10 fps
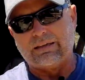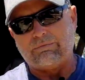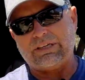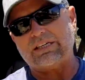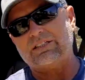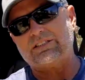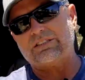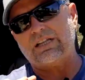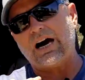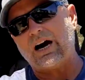because
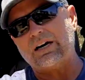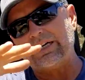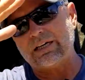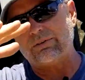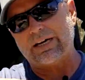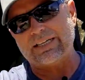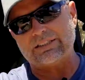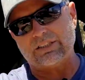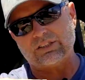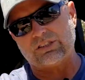hot air
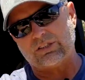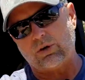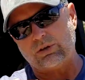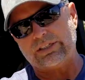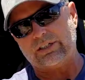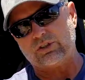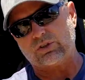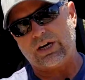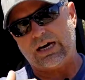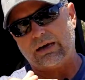rises and cold air
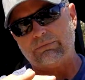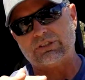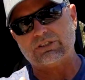drops.